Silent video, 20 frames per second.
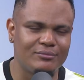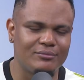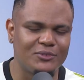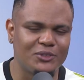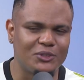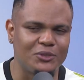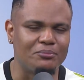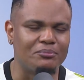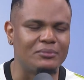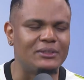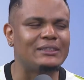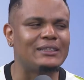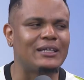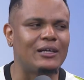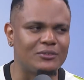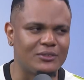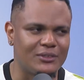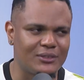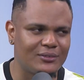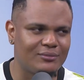to miss
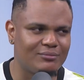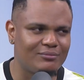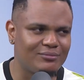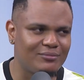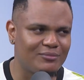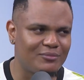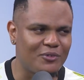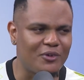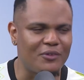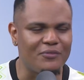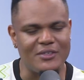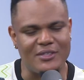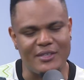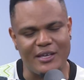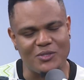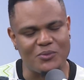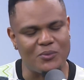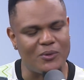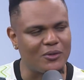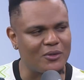out of the
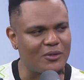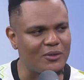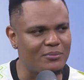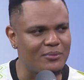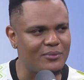next World Cup?